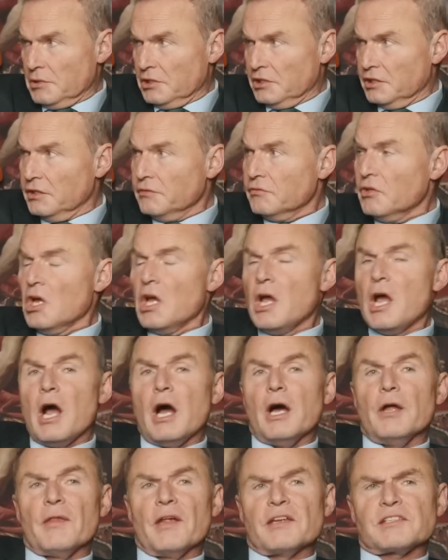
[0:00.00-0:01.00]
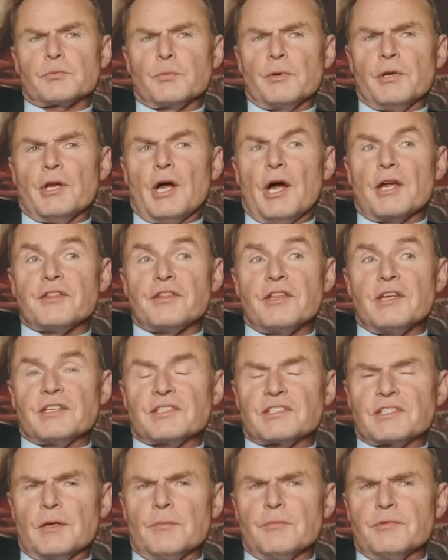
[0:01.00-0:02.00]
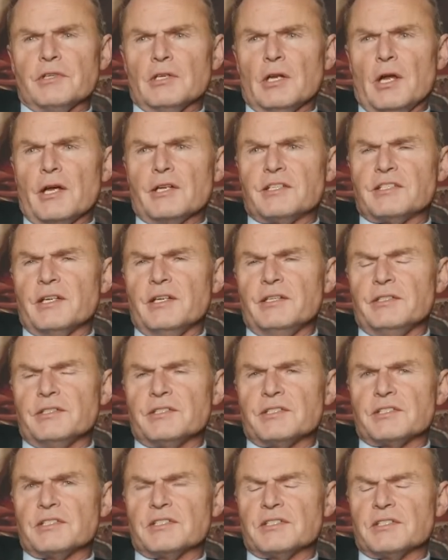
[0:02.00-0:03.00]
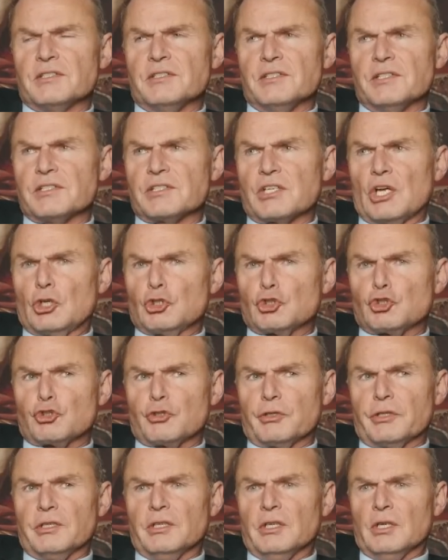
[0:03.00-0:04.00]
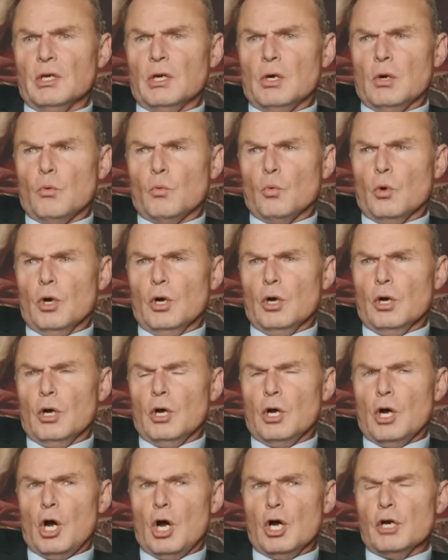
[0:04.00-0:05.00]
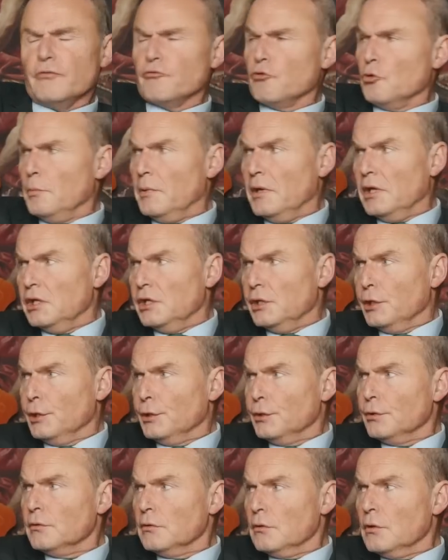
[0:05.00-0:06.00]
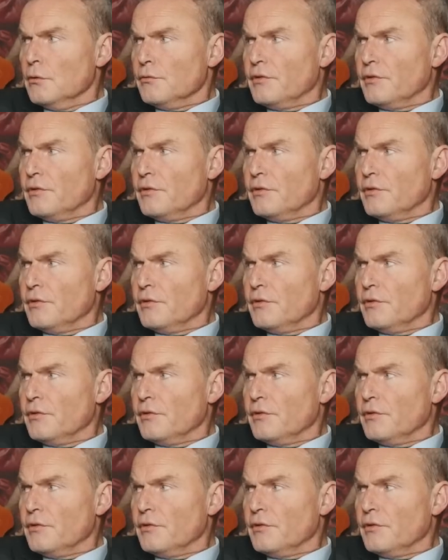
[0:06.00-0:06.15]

believe. Yeah. And that's when I think something like attendances in this country were over a billion. Mm.